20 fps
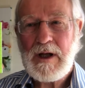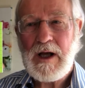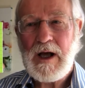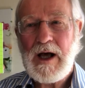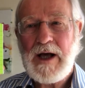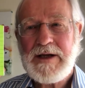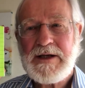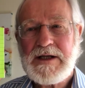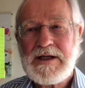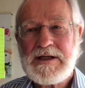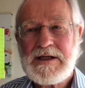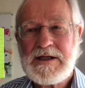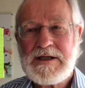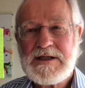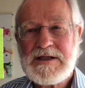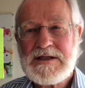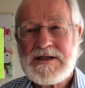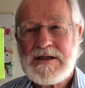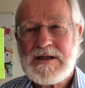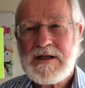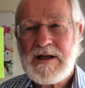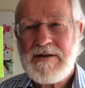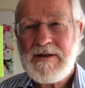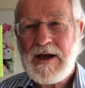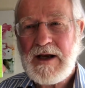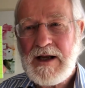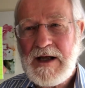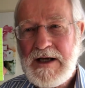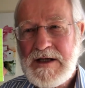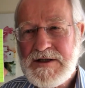and it is the
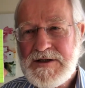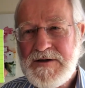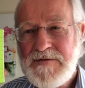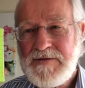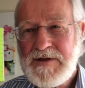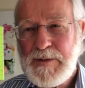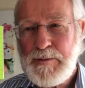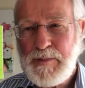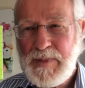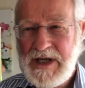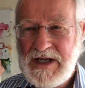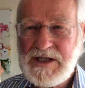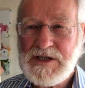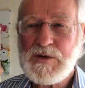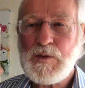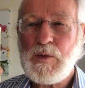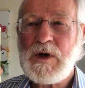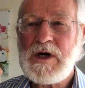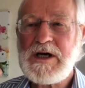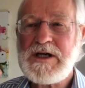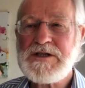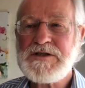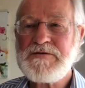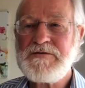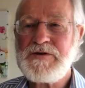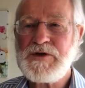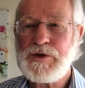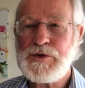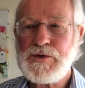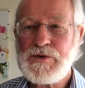last of the piecewise
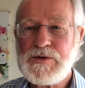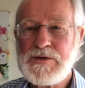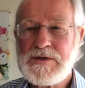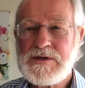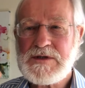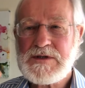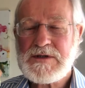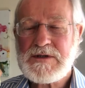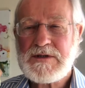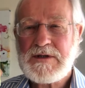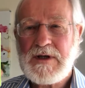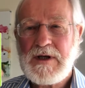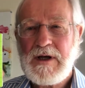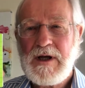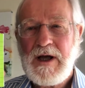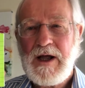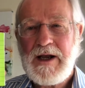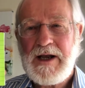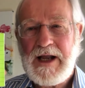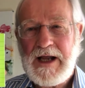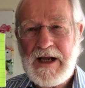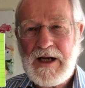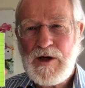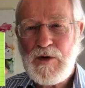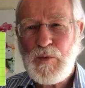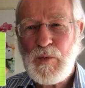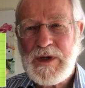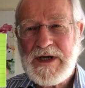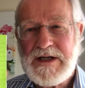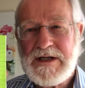views and here
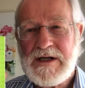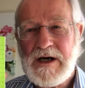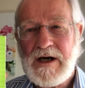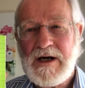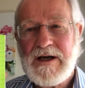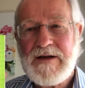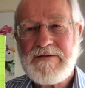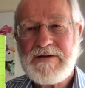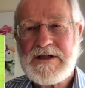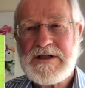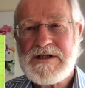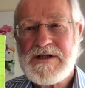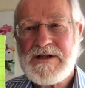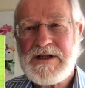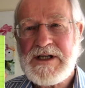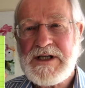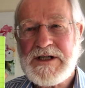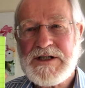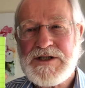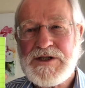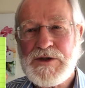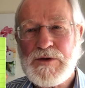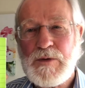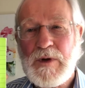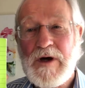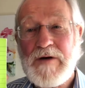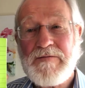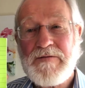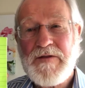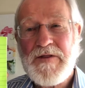we dive into the issue
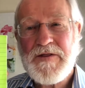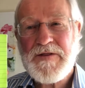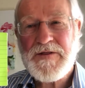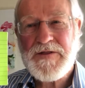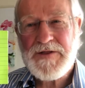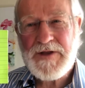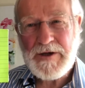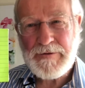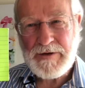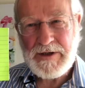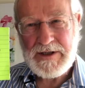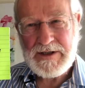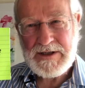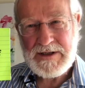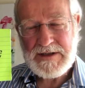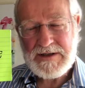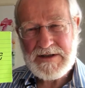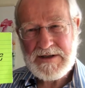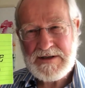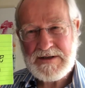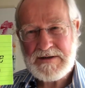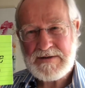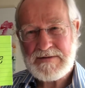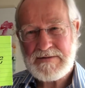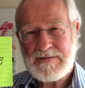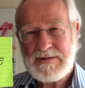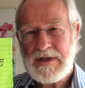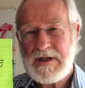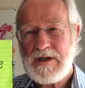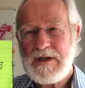of thoroughness
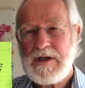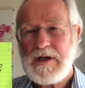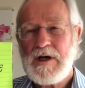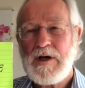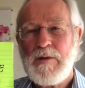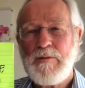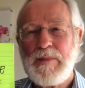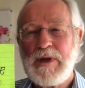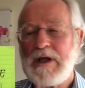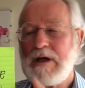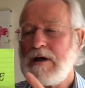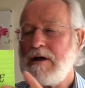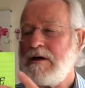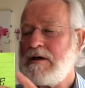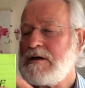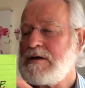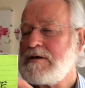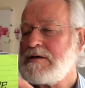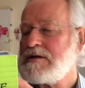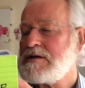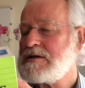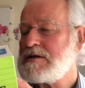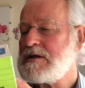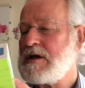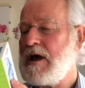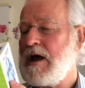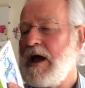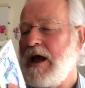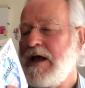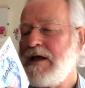because
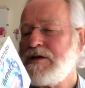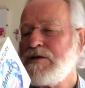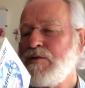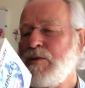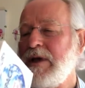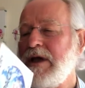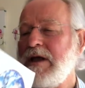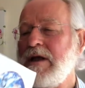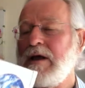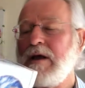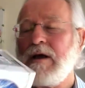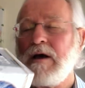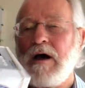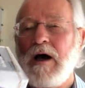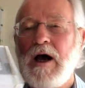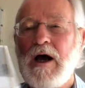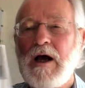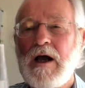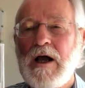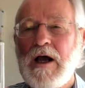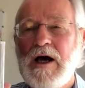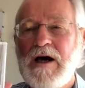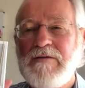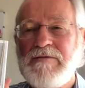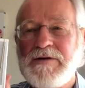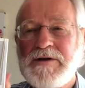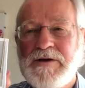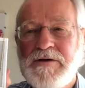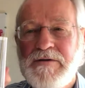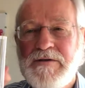as we
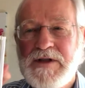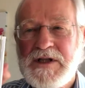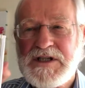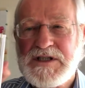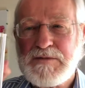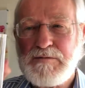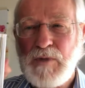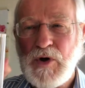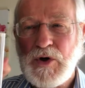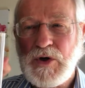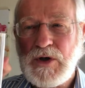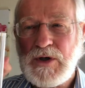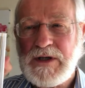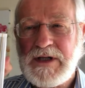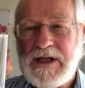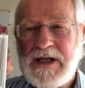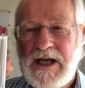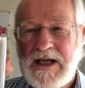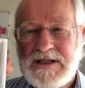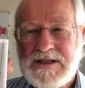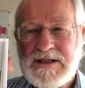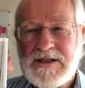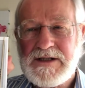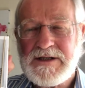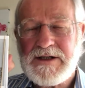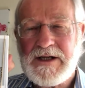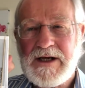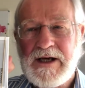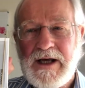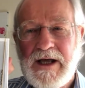uncovered this model
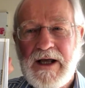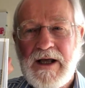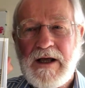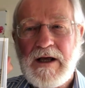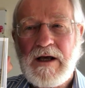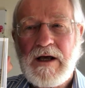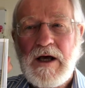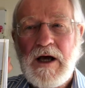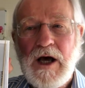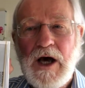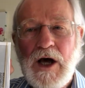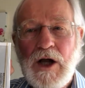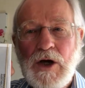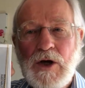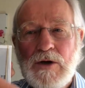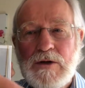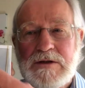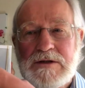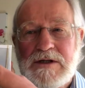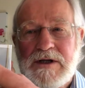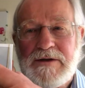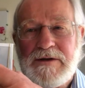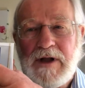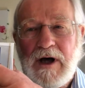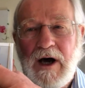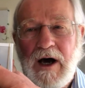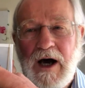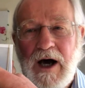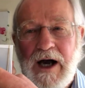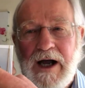yesterday and looked at the
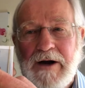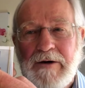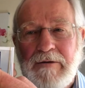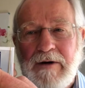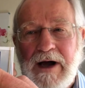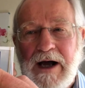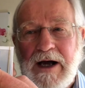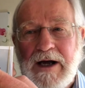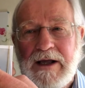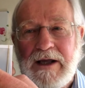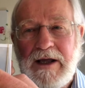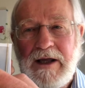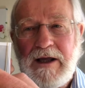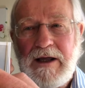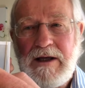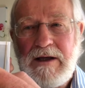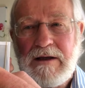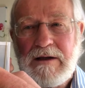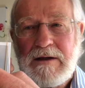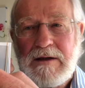hierarchy